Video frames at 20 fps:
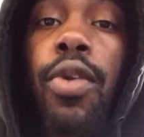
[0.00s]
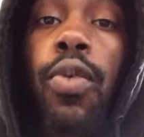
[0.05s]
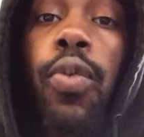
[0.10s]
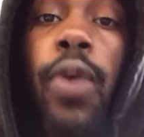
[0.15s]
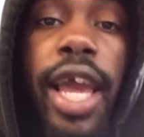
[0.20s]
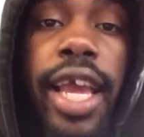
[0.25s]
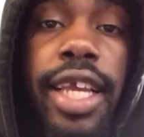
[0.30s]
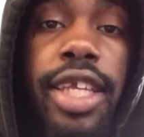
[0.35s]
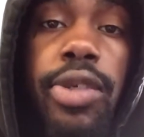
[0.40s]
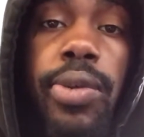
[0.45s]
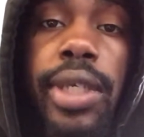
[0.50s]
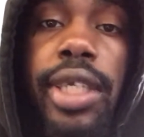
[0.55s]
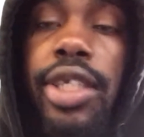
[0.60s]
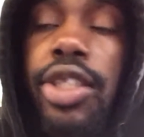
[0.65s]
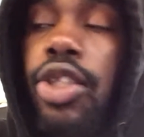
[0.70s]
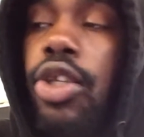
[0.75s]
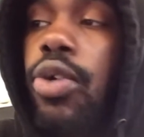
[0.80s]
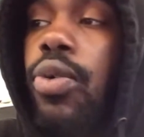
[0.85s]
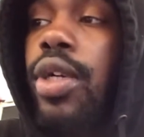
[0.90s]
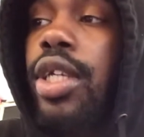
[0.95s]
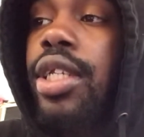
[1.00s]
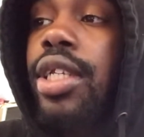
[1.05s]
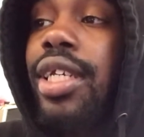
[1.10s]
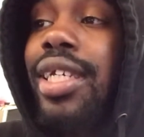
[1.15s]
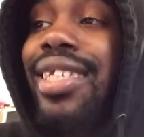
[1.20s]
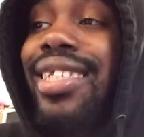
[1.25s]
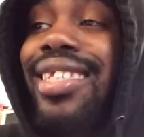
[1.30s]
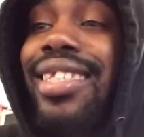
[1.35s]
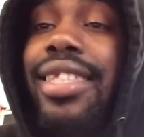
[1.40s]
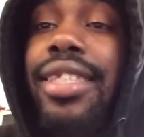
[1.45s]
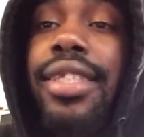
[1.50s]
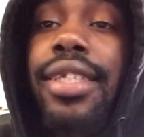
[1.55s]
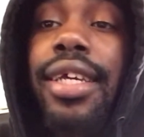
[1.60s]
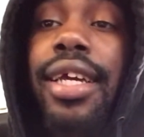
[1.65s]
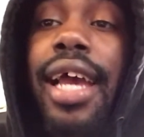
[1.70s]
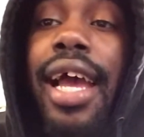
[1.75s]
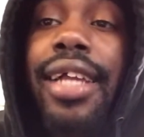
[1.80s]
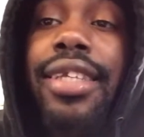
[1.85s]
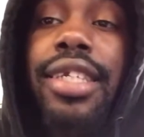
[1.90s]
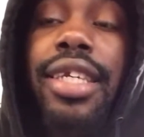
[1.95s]
ways we can do it,
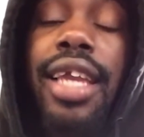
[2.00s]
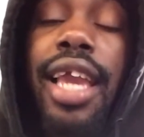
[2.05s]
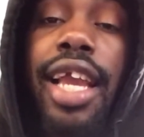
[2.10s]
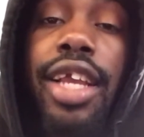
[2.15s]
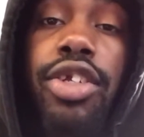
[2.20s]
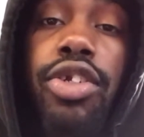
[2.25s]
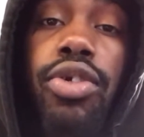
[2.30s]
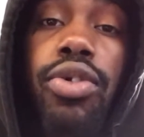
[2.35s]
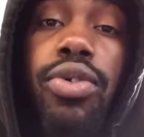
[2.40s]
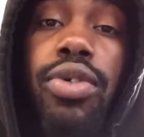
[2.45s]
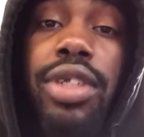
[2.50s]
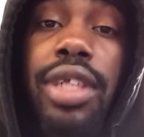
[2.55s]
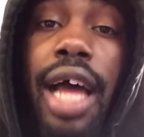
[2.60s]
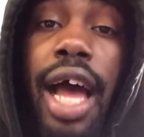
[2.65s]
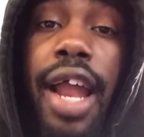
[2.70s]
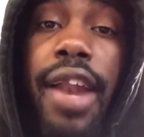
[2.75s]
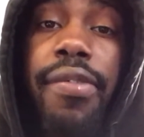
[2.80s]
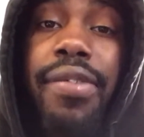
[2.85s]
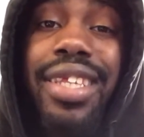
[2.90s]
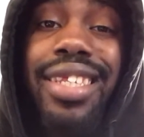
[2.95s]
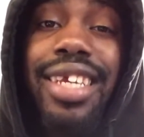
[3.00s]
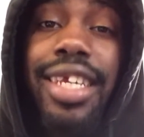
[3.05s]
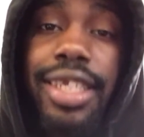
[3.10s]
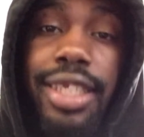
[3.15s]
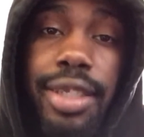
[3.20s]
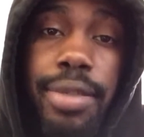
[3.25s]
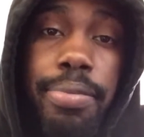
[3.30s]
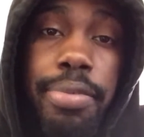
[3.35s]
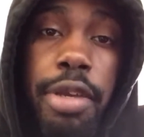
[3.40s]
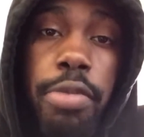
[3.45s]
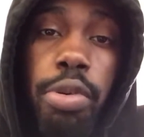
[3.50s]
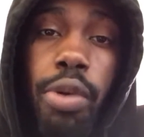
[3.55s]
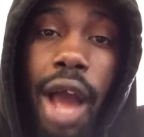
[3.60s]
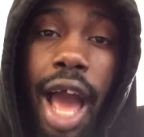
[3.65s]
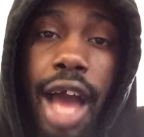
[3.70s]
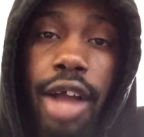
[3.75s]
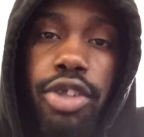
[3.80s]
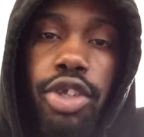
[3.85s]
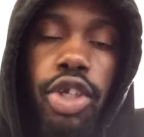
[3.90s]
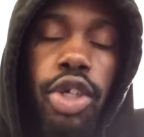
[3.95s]
the educational side of it, teaching people
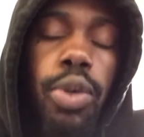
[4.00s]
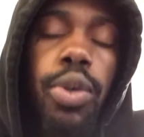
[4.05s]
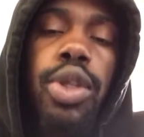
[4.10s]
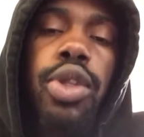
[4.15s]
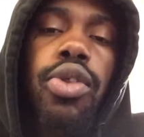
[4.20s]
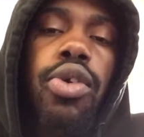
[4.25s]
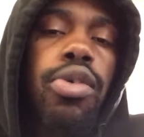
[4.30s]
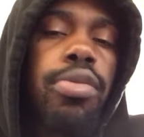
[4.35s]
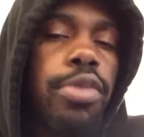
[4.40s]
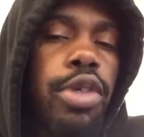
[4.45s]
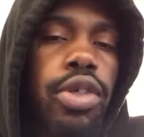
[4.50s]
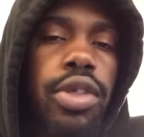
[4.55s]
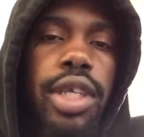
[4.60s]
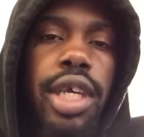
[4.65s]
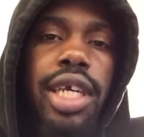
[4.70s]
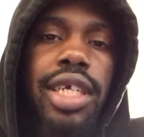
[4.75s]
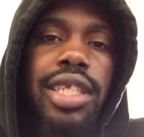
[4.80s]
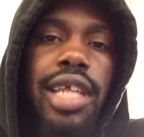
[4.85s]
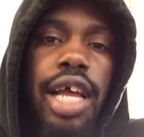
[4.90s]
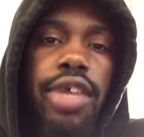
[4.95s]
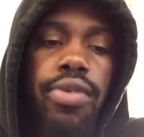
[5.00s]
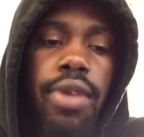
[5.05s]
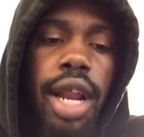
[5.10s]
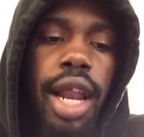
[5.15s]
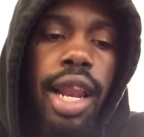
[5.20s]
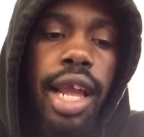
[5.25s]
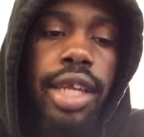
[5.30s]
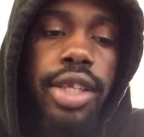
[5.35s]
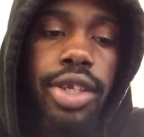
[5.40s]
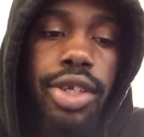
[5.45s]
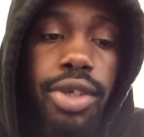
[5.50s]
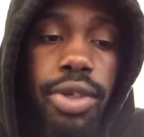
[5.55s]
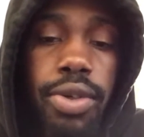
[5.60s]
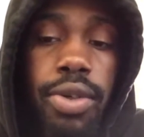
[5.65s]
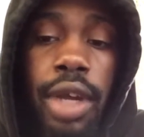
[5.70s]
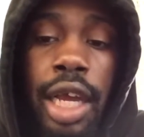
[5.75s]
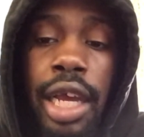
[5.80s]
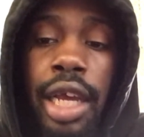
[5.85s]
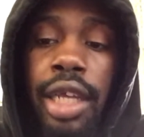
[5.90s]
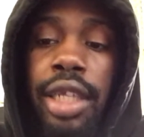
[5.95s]
how to do it through music, because that's what I like to
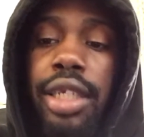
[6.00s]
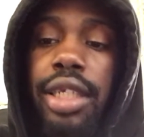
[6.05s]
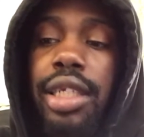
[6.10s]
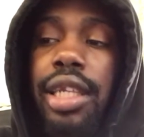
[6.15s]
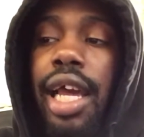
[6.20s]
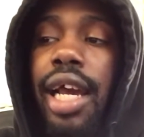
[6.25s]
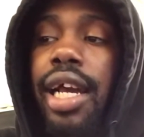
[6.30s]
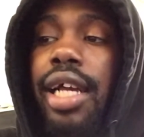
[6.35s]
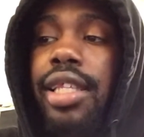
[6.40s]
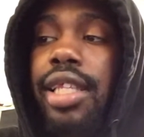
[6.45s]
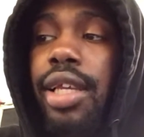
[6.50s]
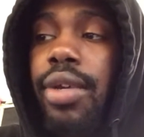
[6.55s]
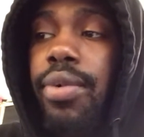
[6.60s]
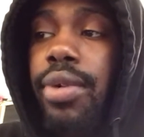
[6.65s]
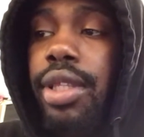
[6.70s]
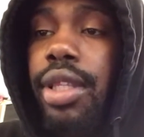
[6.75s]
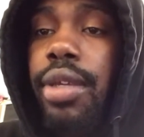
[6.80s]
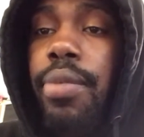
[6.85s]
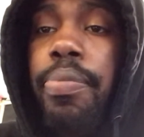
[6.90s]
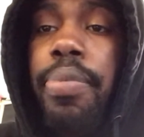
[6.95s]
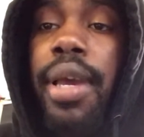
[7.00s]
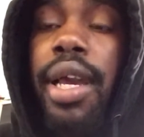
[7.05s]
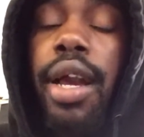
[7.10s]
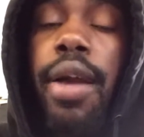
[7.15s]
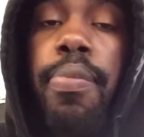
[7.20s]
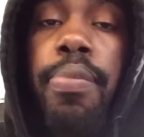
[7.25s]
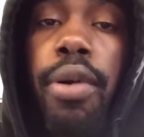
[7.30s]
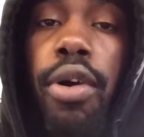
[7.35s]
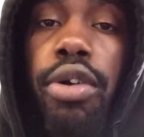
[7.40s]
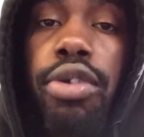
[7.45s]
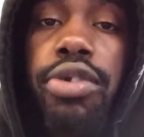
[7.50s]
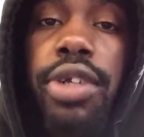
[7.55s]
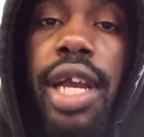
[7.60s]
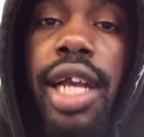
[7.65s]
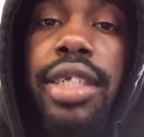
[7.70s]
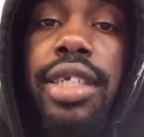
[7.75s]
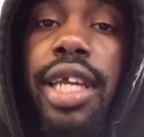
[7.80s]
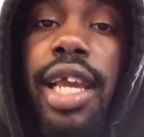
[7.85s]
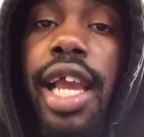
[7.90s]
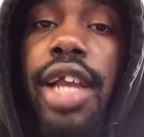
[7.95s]
do. Just like I did with the Pick Up Poetry
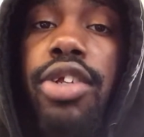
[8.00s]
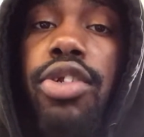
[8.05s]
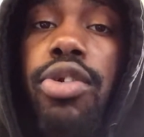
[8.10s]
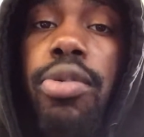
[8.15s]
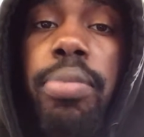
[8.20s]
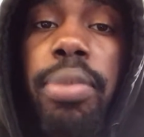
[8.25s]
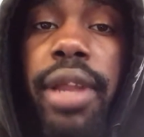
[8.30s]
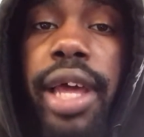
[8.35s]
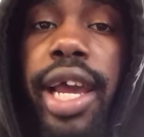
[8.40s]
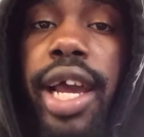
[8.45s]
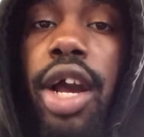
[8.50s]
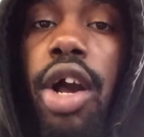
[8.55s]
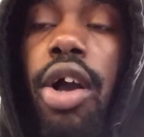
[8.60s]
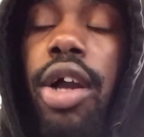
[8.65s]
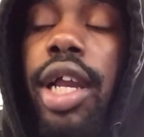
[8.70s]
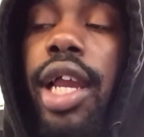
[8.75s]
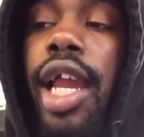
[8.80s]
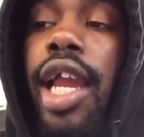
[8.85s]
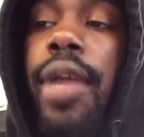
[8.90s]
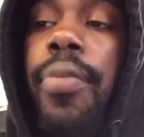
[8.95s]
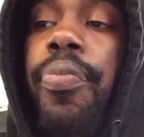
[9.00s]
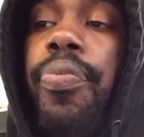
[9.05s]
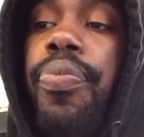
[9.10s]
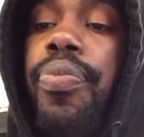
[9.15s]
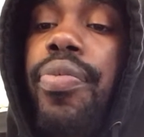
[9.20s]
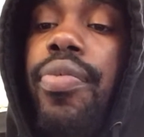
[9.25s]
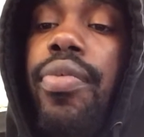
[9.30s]
educational playing card game.